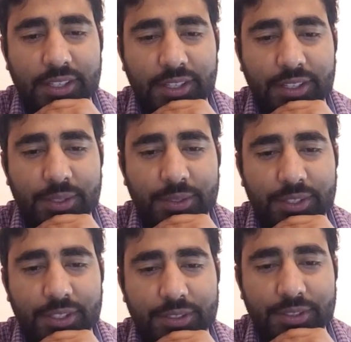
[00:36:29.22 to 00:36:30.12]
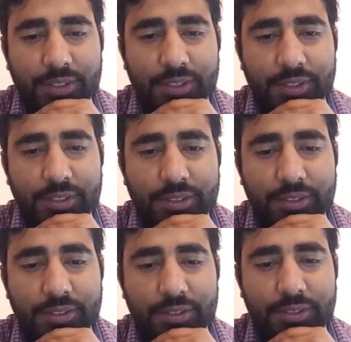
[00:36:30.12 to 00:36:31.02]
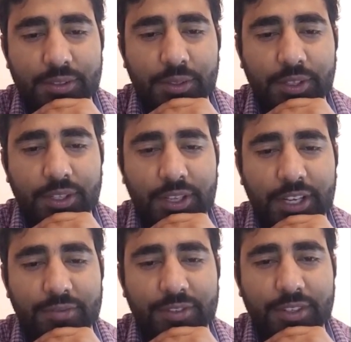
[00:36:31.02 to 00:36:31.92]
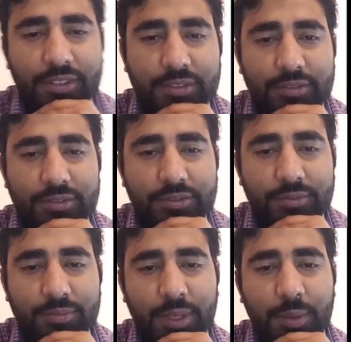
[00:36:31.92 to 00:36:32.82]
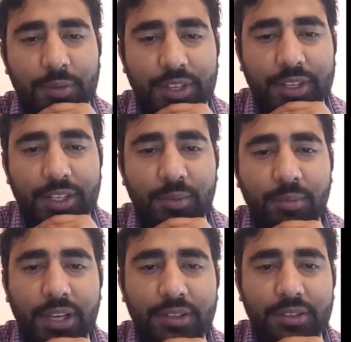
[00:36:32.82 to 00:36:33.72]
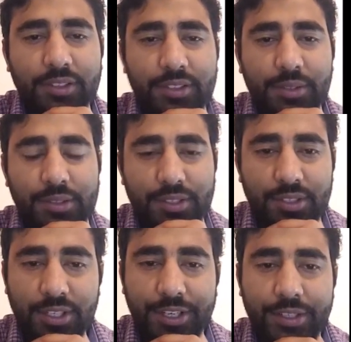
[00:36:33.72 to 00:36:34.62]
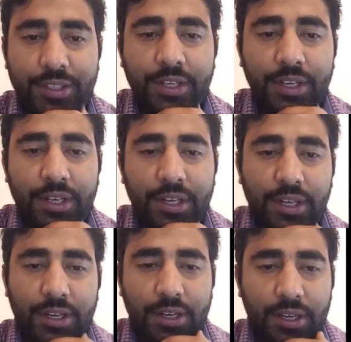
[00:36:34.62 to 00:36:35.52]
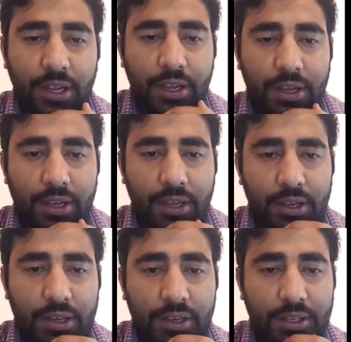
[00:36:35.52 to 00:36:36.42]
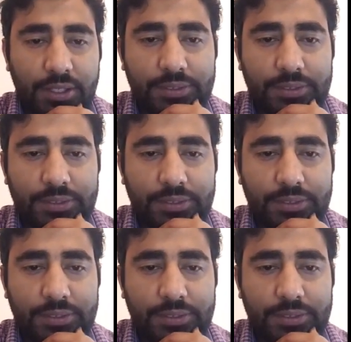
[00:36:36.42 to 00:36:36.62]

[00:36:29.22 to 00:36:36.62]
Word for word: I don't think so. Sahir left. Maybe we can come back to his questions later. Uh,